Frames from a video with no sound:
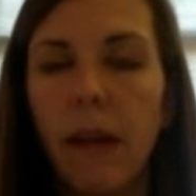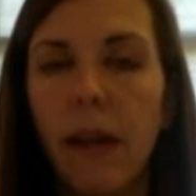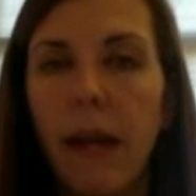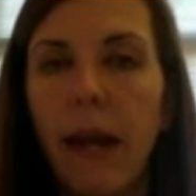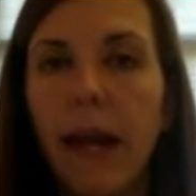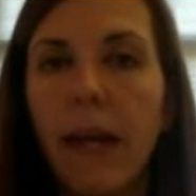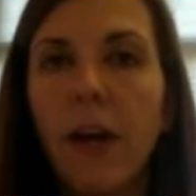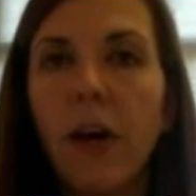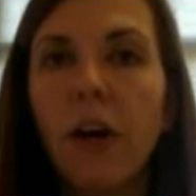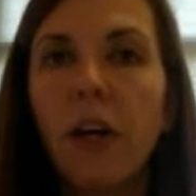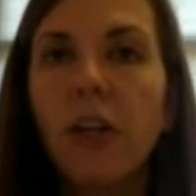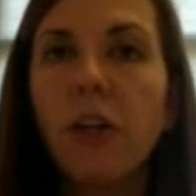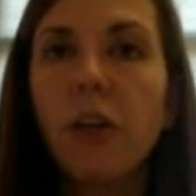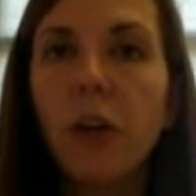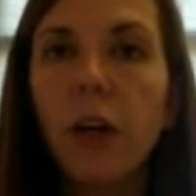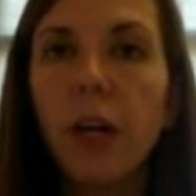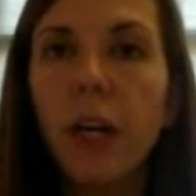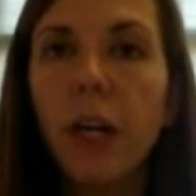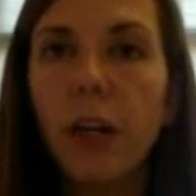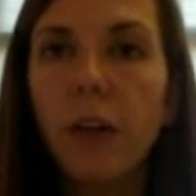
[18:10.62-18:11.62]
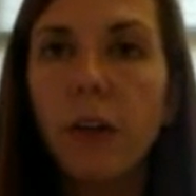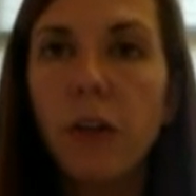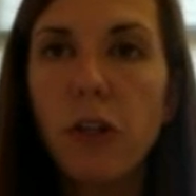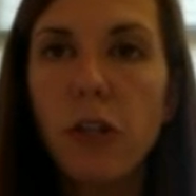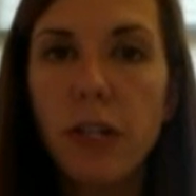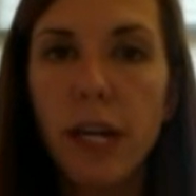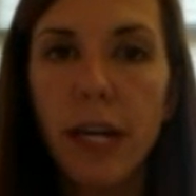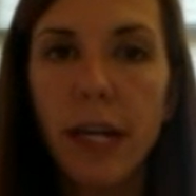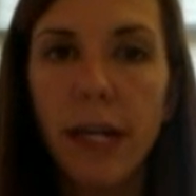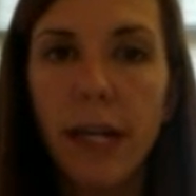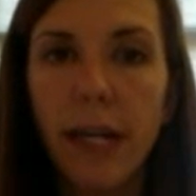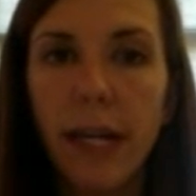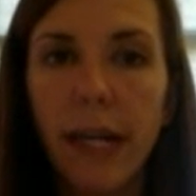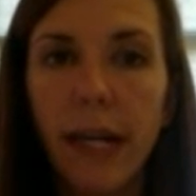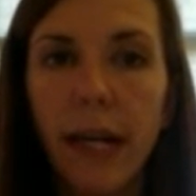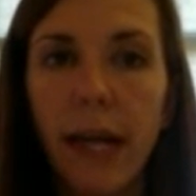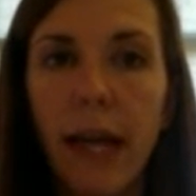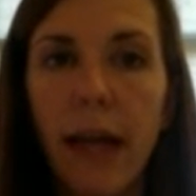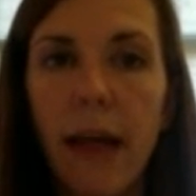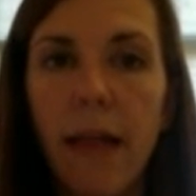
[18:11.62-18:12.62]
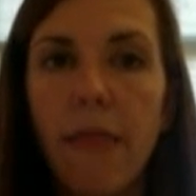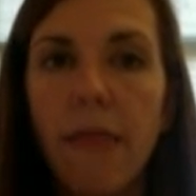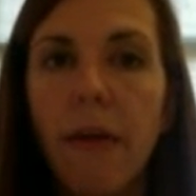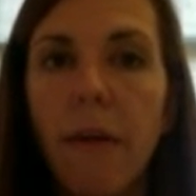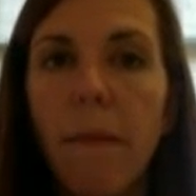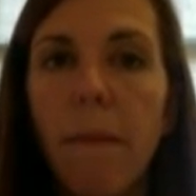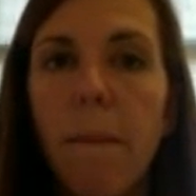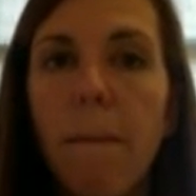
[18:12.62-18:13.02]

And our enduring understanding, the